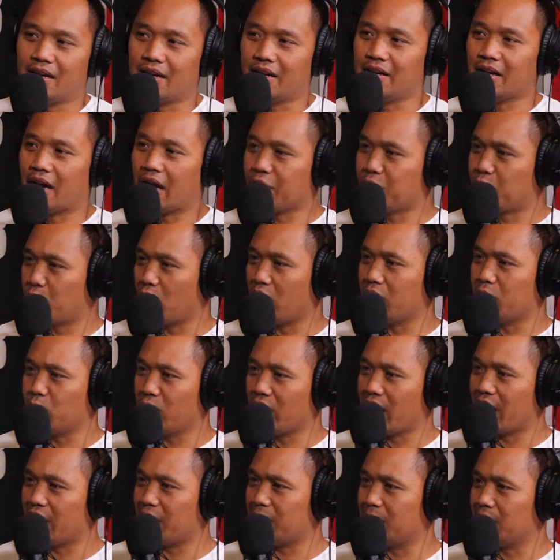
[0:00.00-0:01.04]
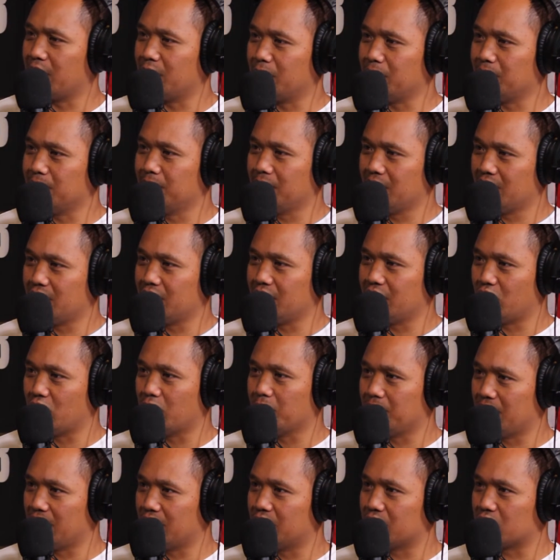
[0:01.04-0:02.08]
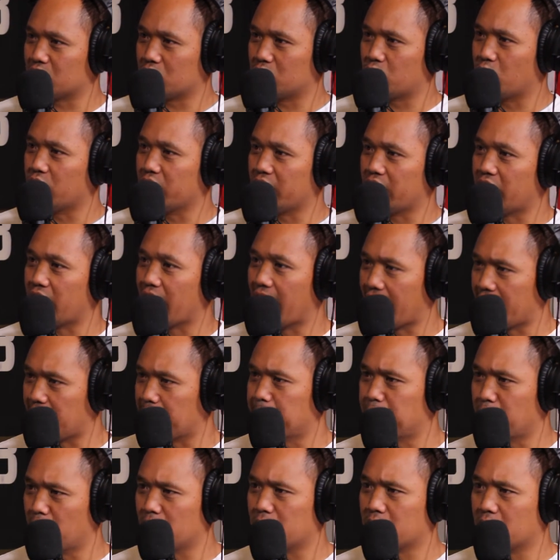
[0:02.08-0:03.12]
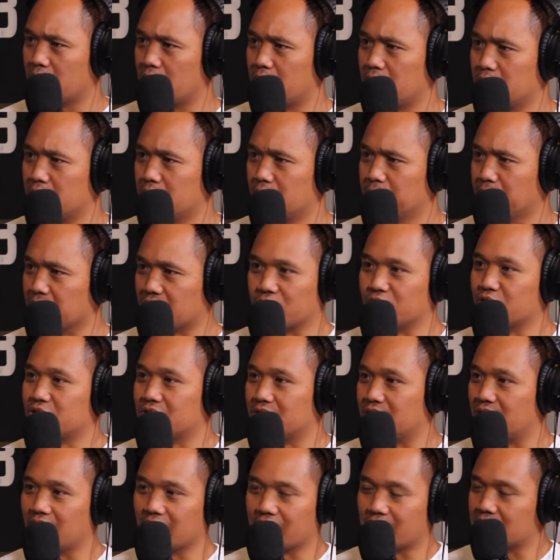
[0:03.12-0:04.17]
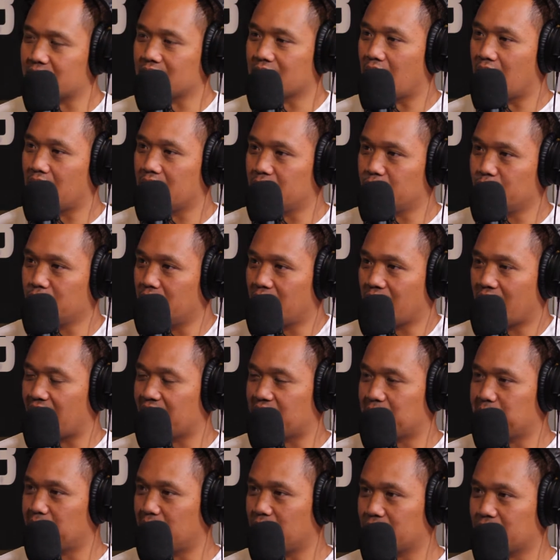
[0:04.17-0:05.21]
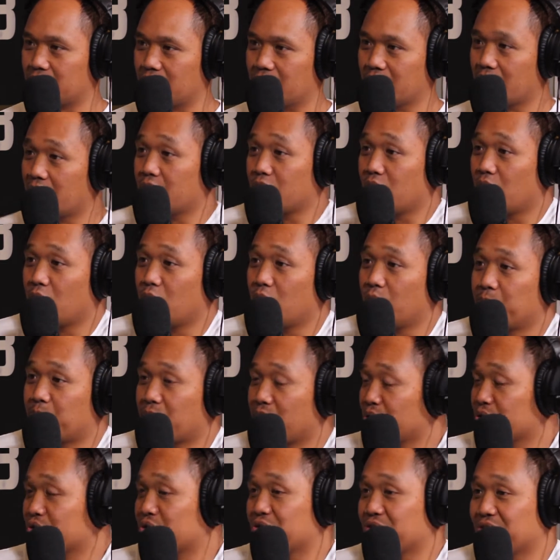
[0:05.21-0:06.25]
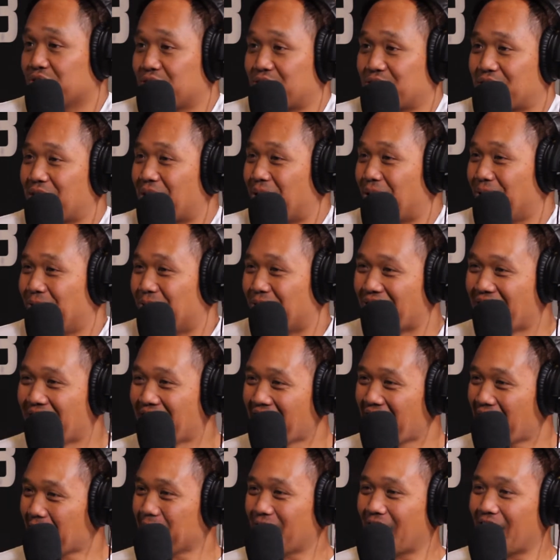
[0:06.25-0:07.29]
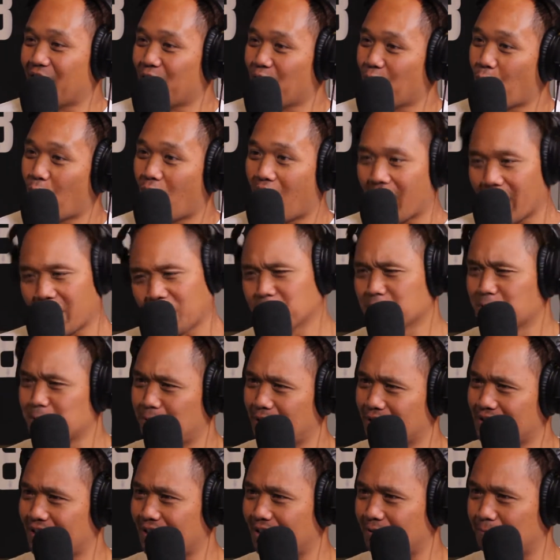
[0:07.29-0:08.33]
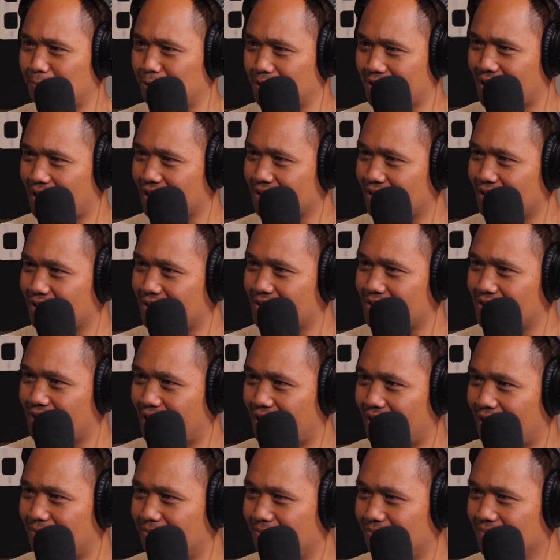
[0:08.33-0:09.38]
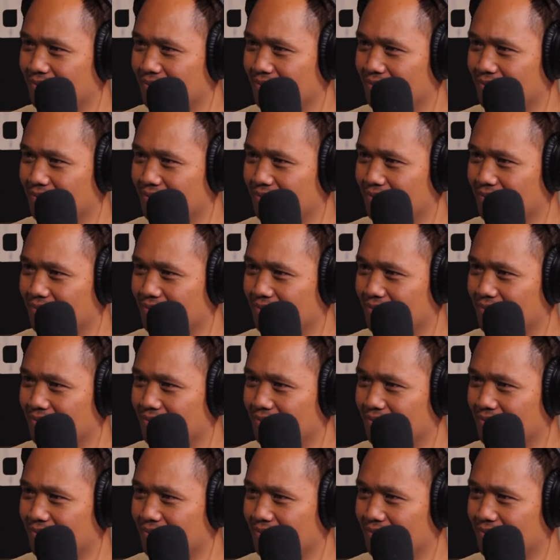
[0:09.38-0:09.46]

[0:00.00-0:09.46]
I thought we had me and this coordinator had a bro code, but I guess not. We don't have a bro code. I don't know him personally, so I don't know why I was protecting his name.